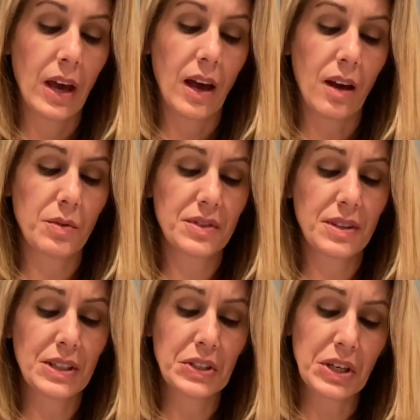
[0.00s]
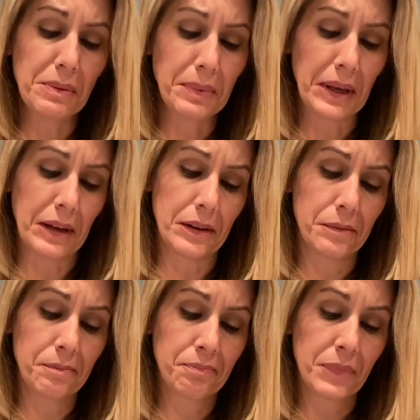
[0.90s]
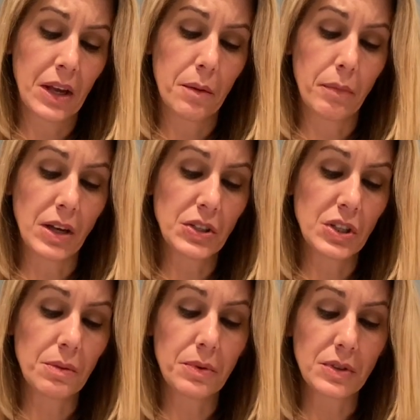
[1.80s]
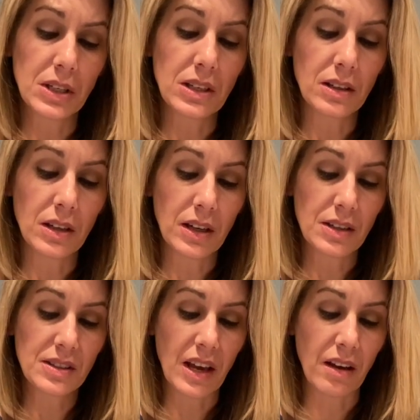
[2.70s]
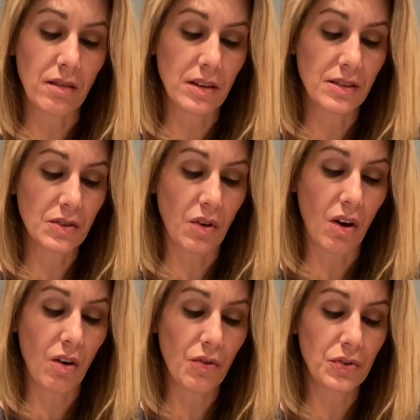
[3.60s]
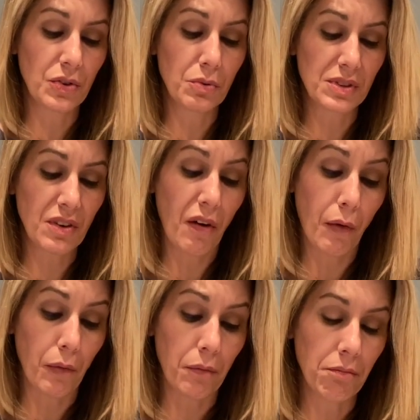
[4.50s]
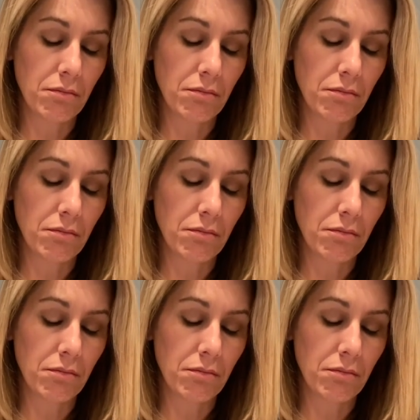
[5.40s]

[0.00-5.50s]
I was in the sheep pen. My shepherd didn't let us out until all the dew was gone.